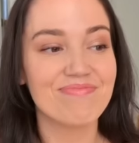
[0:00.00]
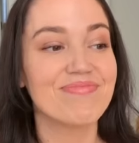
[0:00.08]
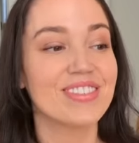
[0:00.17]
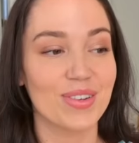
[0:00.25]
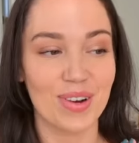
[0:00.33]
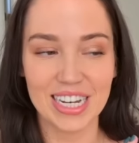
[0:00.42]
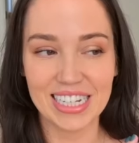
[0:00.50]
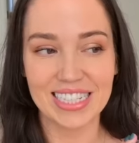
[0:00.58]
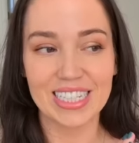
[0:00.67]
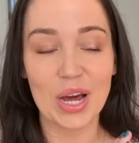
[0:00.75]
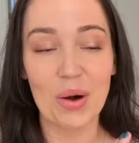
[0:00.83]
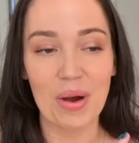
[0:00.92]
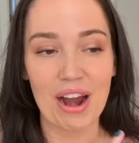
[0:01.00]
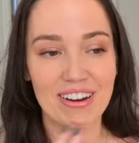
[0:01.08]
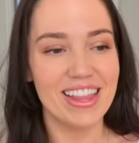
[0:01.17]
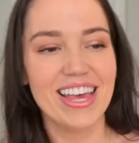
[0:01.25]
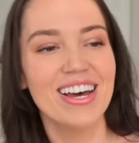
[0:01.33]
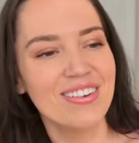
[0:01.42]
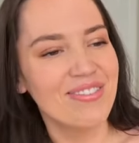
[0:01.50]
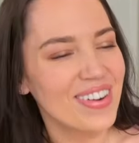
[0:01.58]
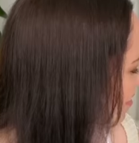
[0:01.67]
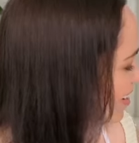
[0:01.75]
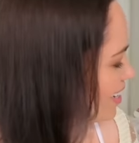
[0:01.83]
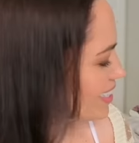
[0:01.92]
So I need to start wearing them.
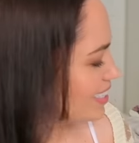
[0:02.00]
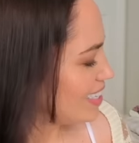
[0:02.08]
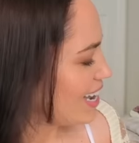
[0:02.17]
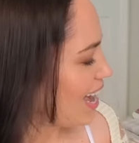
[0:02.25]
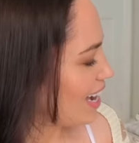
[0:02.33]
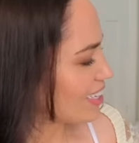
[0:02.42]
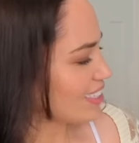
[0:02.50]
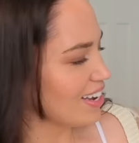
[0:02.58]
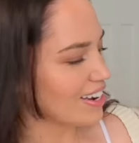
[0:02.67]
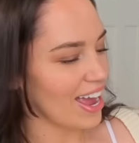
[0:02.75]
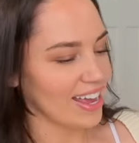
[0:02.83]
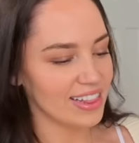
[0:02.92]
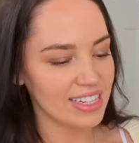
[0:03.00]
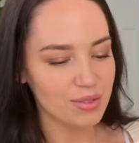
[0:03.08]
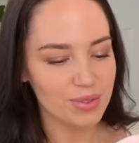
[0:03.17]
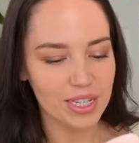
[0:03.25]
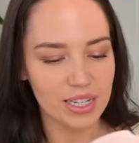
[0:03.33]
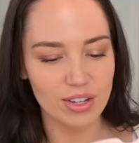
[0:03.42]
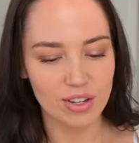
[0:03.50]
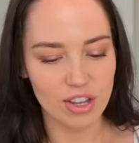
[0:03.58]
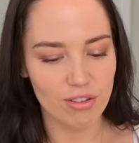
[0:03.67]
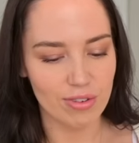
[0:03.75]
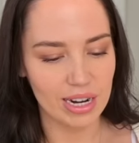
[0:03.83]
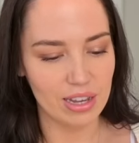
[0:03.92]
What is next? Okay, this was
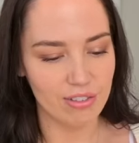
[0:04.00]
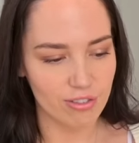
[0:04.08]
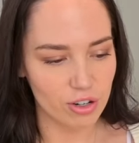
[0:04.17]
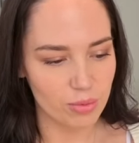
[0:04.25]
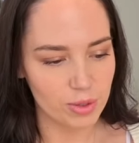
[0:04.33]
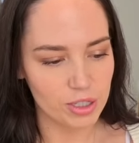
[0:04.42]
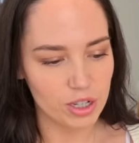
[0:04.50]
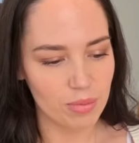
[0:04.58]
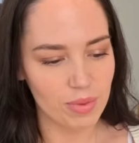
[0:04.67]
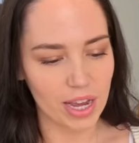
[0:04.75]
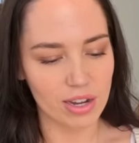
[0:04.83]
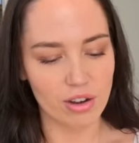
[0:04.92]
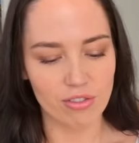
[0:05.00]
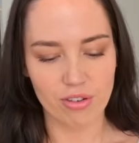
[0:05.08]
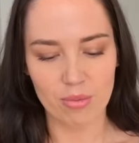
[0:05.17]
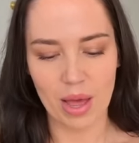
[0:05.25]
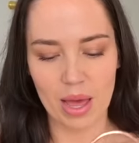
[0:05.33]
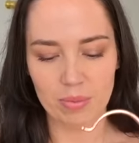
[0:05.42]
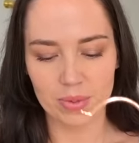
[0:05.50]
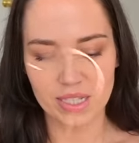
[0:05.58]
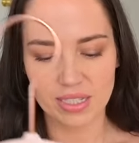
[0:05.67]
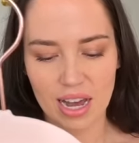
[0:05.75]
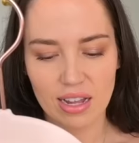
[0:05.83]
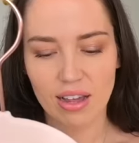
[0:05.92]
another really affordable top that I got from Air
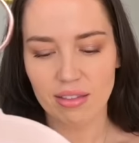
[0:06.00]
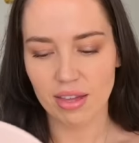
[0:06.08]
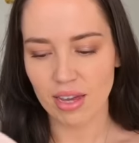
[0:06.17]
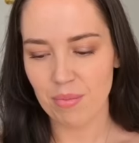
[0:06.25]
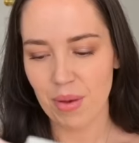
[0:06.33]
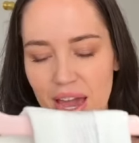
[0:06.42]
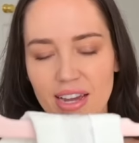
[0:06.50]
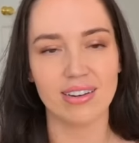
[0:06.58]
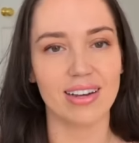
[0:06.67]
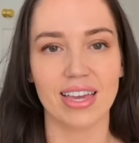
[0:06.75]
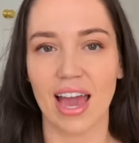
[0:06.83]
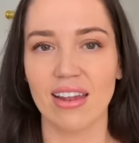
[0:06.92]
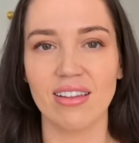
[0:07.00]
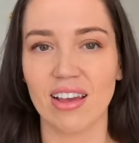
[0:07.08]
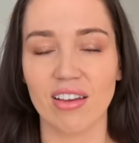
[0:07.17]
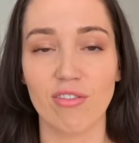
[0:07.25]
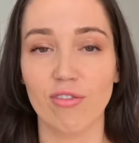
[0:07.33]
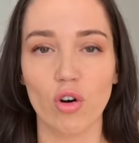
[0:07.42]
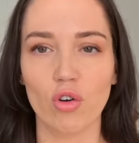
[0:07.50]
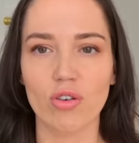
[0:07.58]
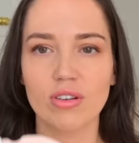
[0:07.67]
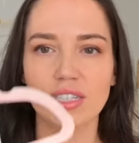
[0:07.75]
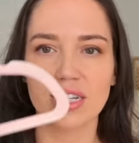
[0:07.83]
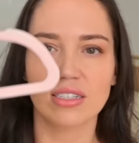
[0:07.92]
Postal. I think I paid again like $4 or
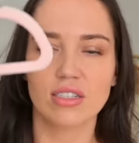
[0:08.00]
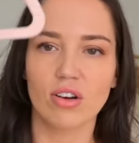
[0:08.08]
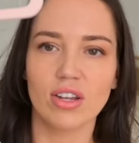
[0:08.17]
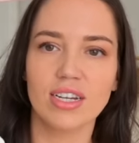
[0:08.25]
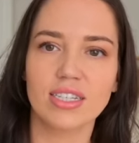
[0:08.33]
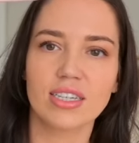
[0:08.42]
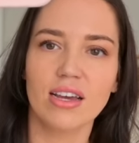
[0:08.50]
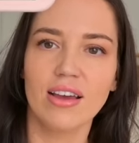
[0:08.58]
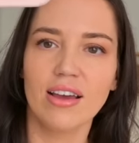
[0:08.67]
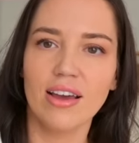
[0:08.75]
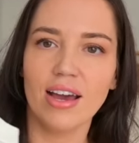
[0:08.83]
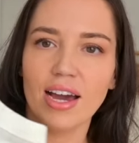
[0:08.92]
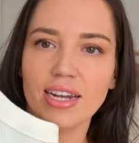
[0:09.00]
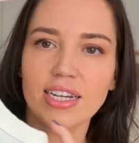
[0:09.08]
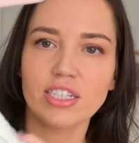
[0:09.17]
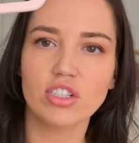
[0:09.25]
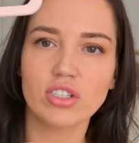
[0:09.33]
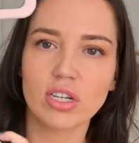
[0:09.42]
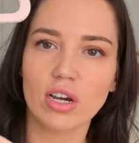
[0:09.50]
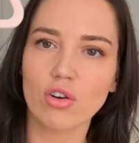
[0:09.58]
$6. And it is just a